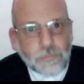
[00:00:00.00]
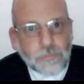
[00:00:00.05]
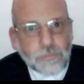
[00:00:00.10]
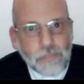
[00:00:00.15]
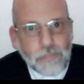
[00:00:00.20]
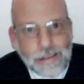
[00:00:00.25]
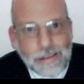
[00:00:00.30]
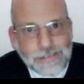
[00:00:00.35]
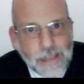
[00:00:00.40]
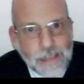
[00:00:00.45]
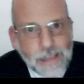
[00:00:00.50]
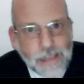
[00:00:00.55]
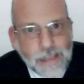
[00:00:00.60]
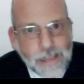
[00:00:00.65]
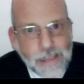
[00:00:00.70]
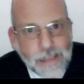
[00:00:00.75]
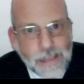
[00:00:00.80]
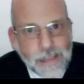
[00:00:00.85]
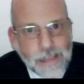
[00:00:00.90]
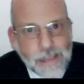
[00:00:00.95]
and he
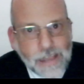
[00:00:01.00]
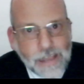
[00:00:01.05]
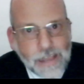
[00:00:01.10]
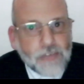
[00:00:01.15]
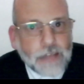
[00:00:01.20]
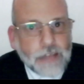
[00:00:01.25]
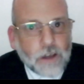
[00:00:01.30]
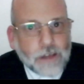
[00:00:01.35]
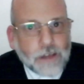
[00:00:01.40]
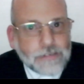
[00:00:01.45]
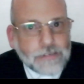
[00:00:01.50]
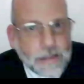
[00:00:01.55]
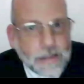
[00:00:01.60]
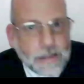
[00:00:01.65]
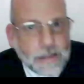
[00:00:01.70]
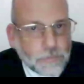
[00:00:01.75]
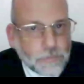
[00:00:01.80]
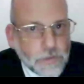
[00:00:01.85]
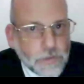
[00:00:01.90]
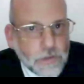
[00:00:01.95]
sanctified God's
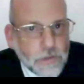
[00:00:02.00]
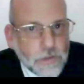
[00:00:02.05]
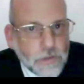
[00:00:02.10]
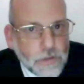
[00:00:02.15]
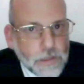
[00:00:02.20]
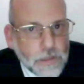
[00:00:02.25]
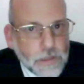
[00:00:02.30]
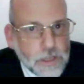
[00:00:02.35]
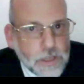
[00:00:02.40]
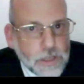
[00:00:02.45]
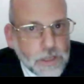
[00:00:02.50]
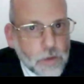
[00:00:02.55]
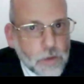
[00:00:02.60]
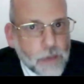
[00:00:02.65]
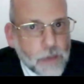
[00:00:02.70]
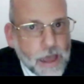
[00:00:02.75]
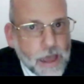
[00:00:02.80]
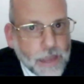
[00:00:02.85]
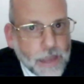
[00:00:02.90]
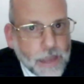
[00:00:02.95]
name,
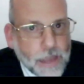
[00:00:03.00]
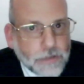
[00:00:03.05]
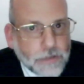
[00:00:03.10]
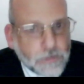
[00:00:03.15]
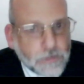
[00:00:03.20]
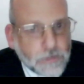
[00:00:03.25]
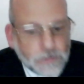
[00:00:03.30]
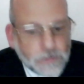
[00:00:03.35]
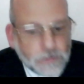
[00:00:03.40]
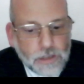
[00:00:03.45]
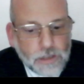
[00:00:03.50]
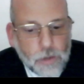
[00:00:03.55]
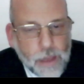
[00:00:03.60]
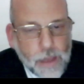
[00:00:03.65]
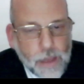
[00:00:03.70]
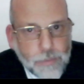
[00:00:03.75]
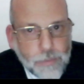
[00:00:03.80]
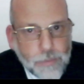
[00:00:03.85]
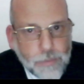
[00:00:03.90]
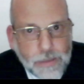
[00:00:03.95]
by
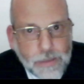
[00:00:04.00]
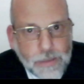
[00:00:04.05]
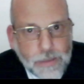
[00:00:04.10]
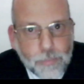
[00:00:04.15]
being